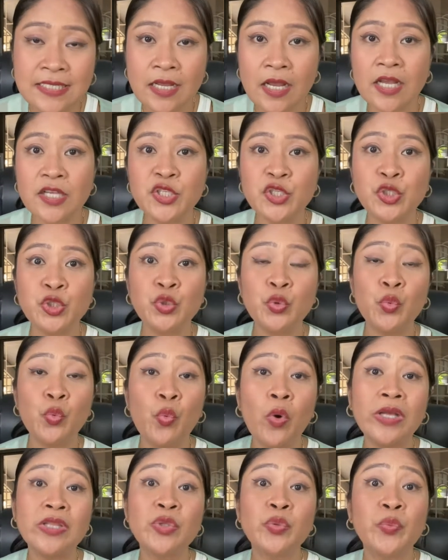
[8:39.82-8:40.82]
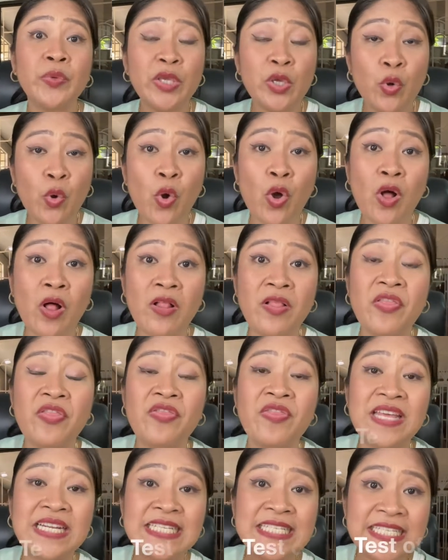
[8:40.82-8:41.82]
us to what we call
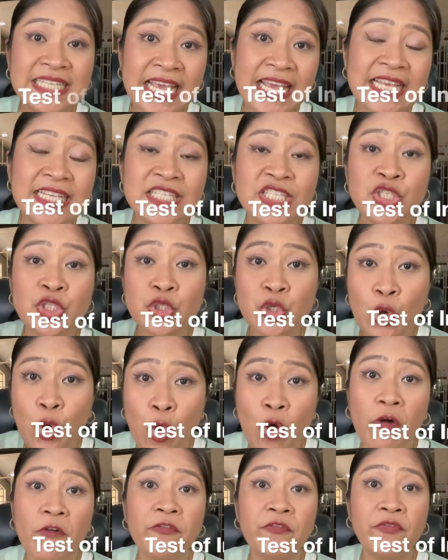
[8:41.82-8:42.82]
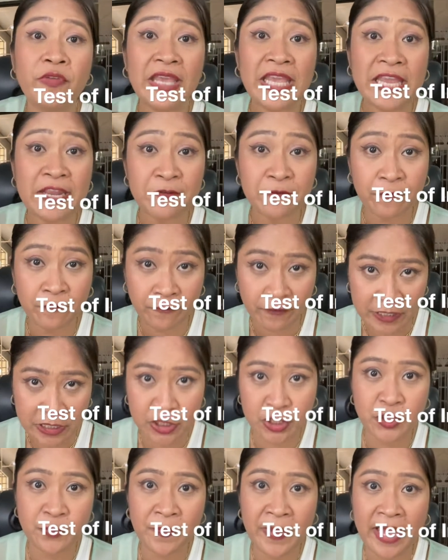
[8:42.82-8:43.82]
the test of
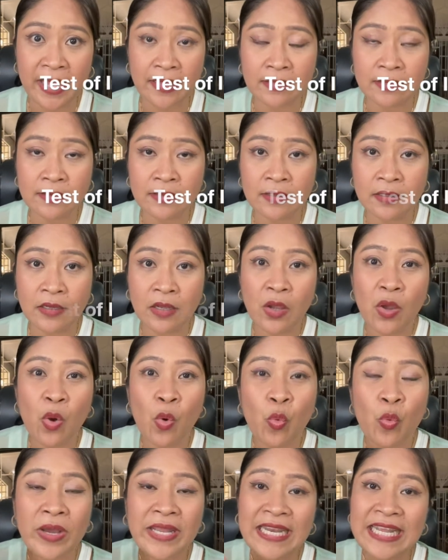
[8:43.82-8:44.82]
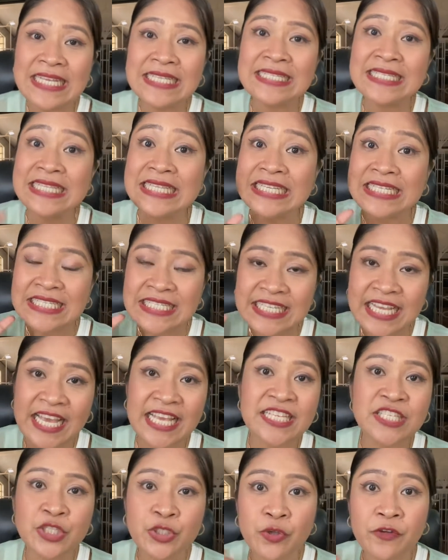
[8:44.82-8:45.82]
infringement. What is the
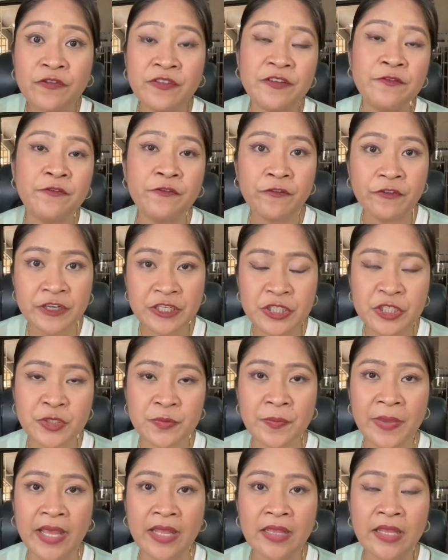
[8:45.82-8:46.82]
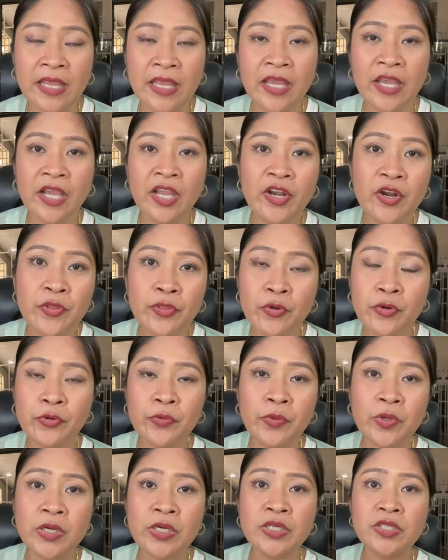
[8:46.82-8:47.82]
test of infringement? In other
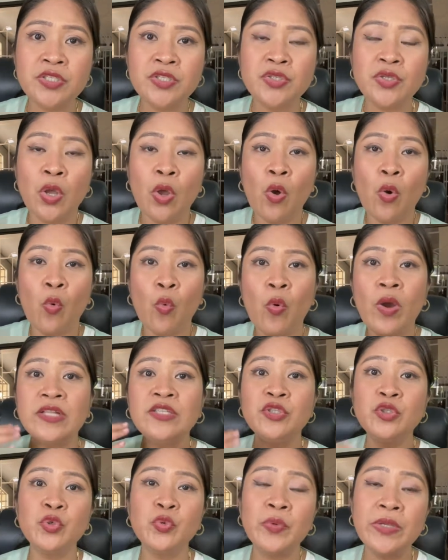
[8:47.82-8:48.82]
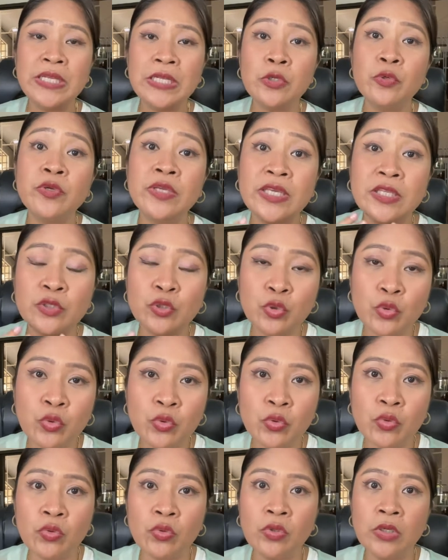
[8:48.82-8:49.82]
words, what do we look
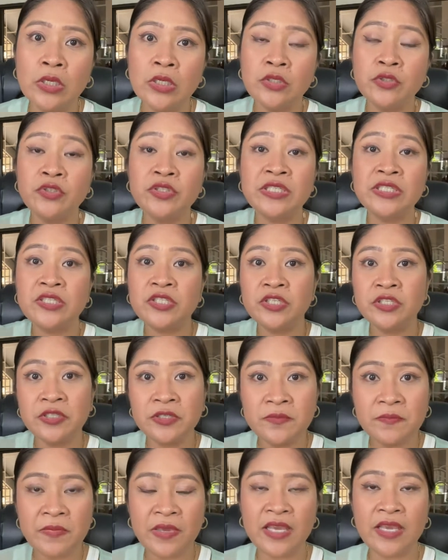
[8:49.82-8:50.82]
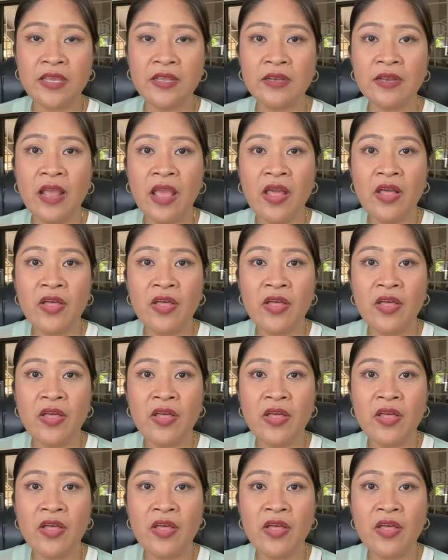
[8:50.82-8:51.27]
into to determine